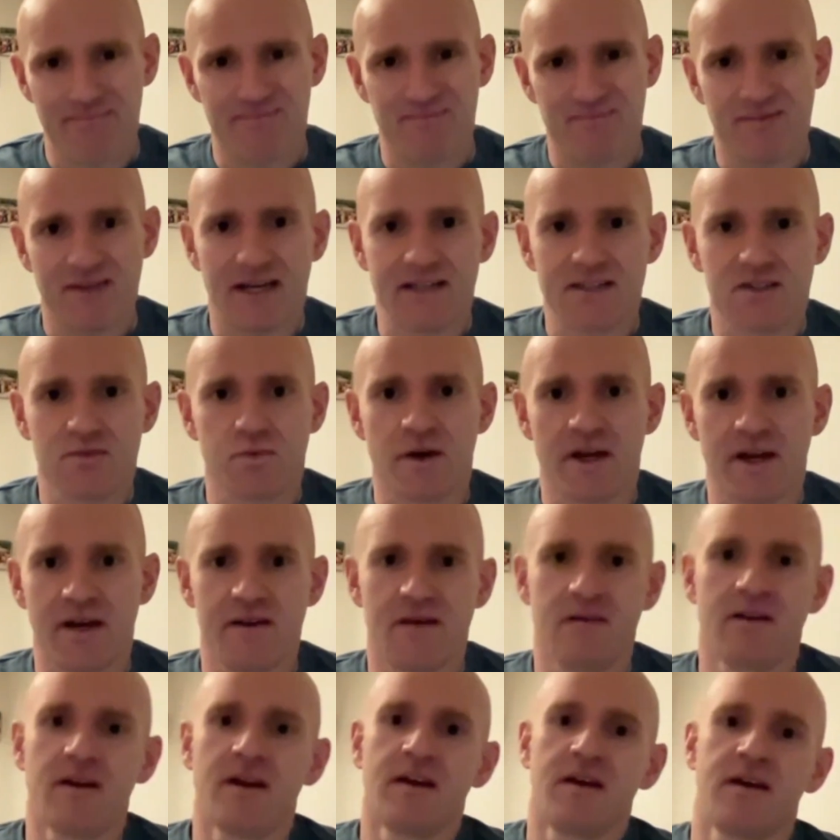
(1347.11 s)
That's
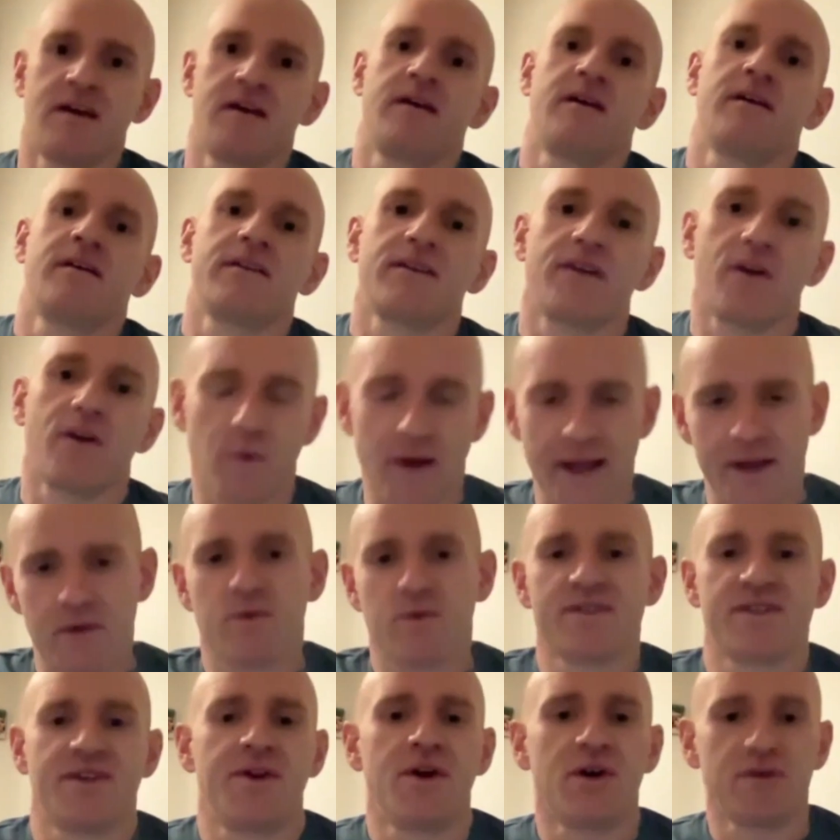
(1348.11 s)
when your weight
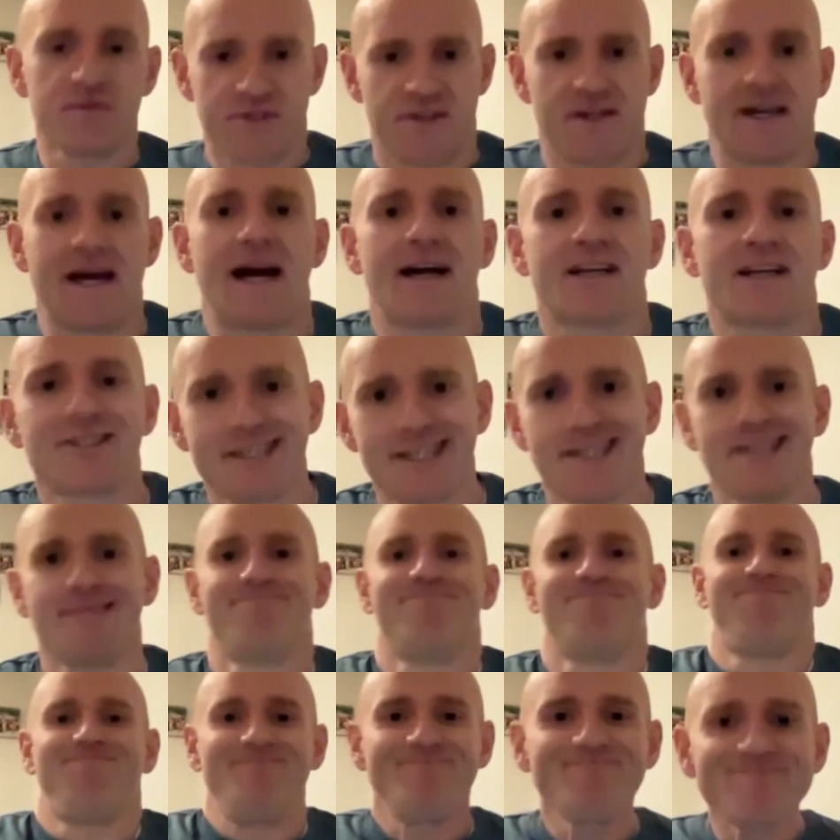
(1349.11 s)
was enough to
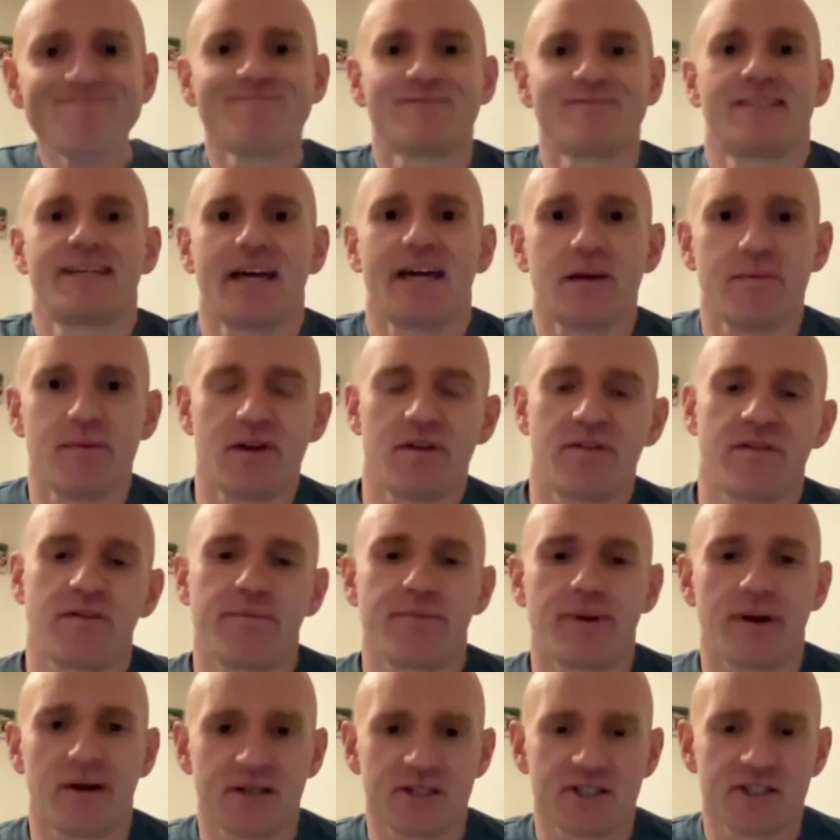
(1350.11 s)
actually get a bit of a
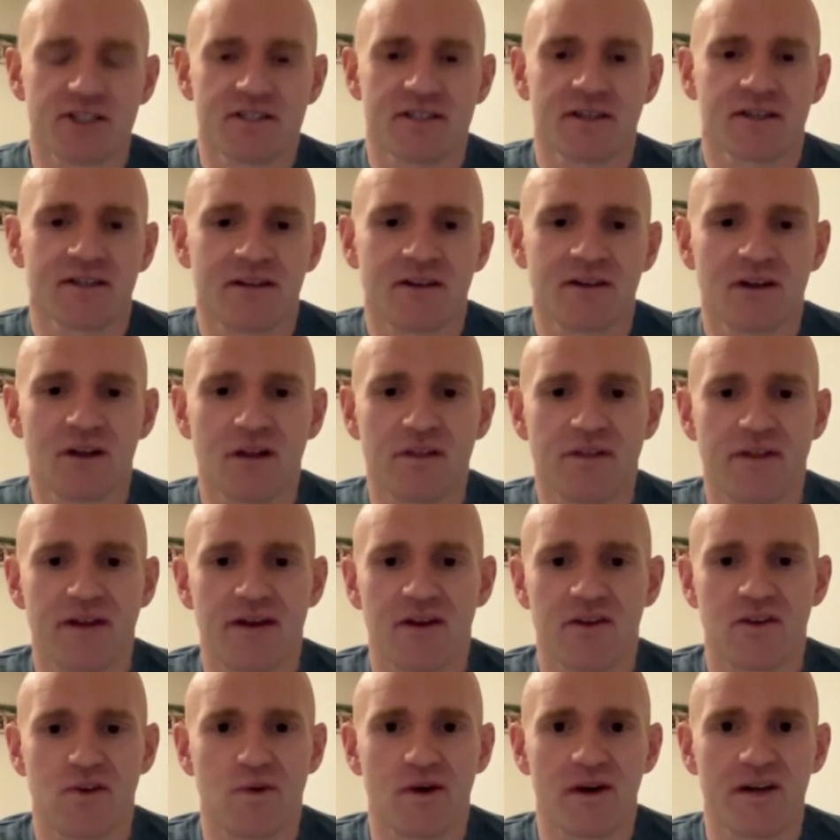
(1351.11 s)
purchase on the whole
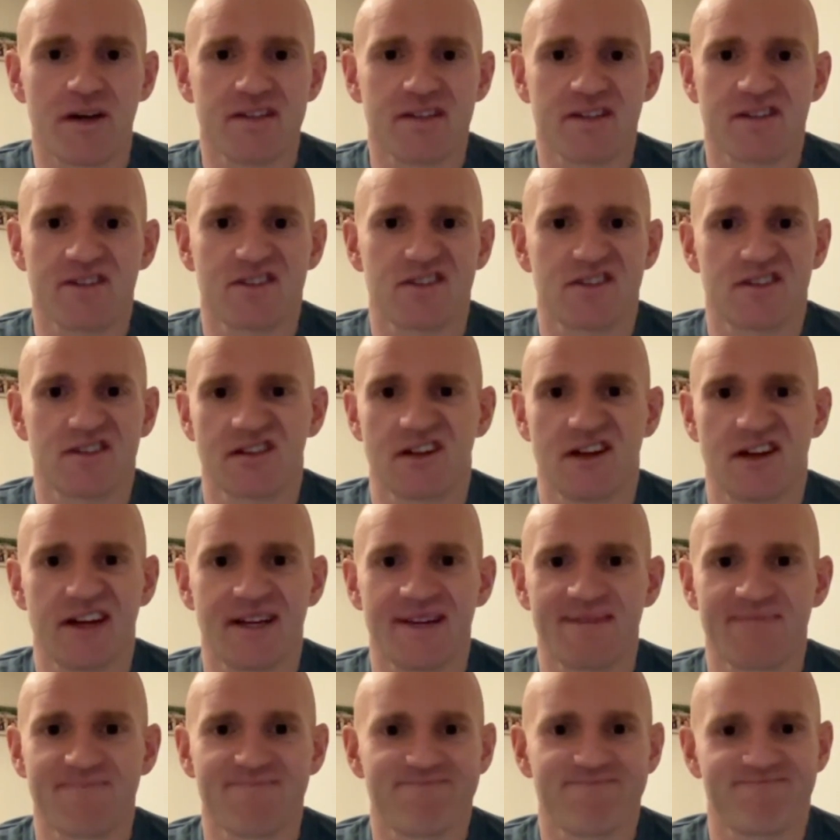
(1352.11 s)
thing. Otherwise, it's just
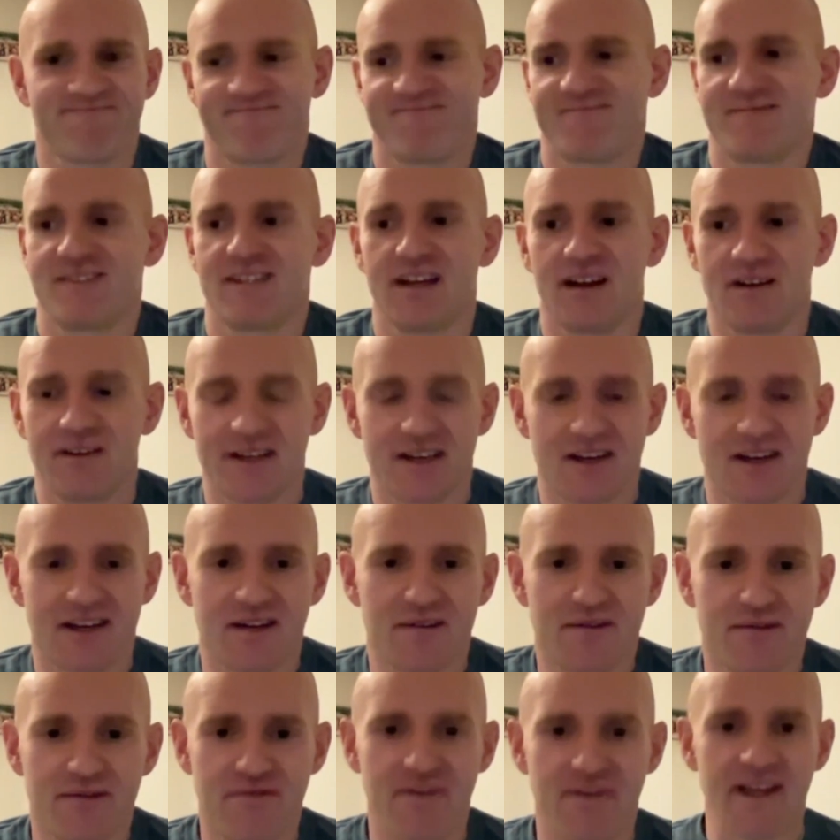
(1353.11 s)
like you're like
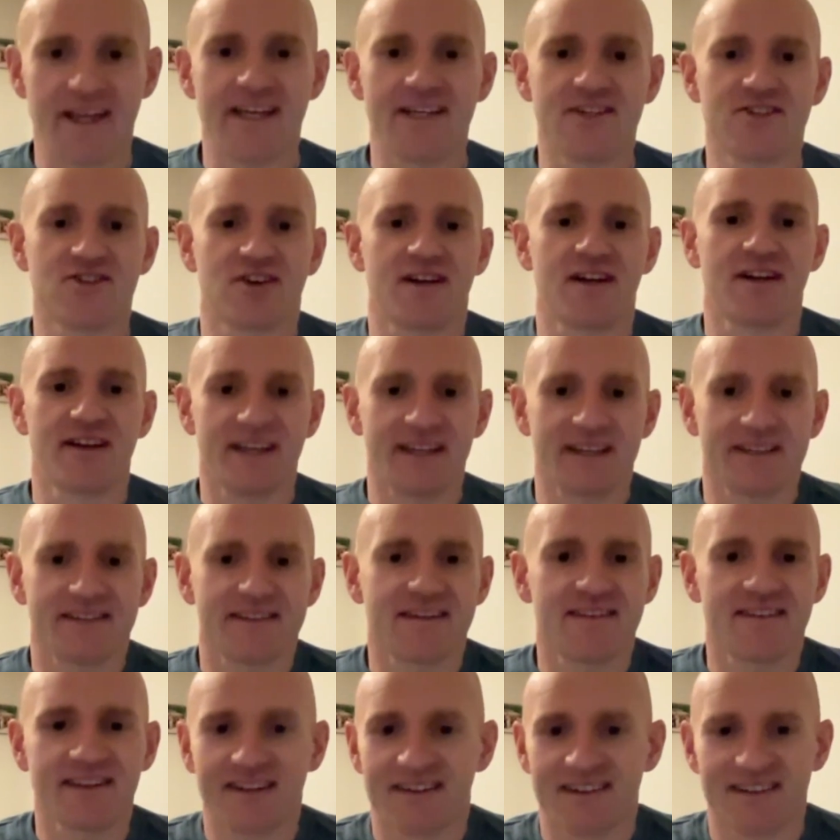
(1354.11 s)
a flea trying to hit
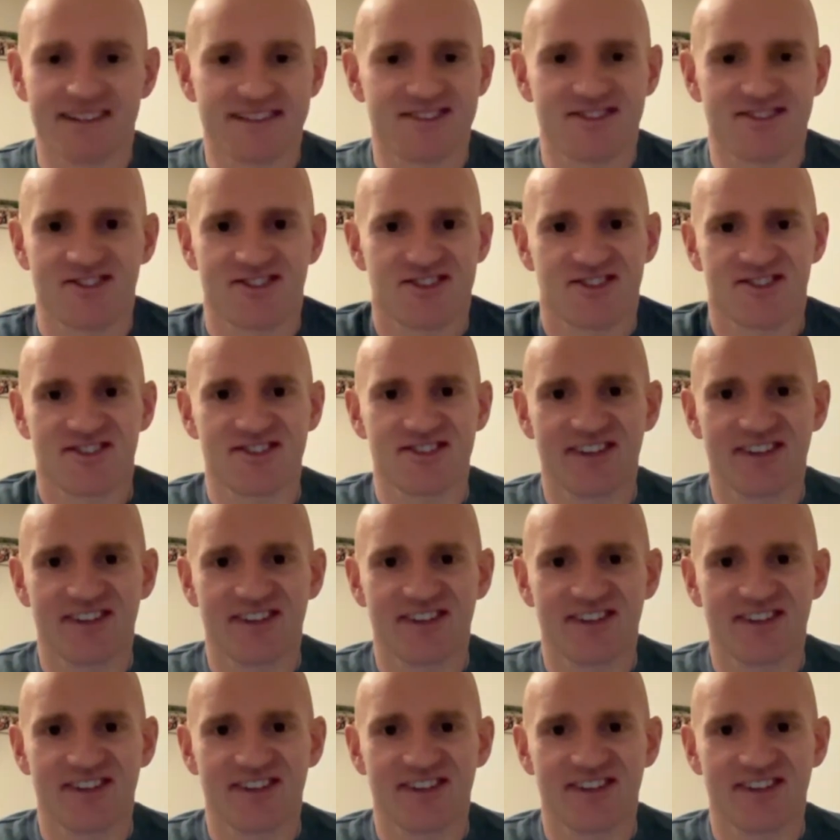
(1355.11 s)
the thing, like it just doesn't do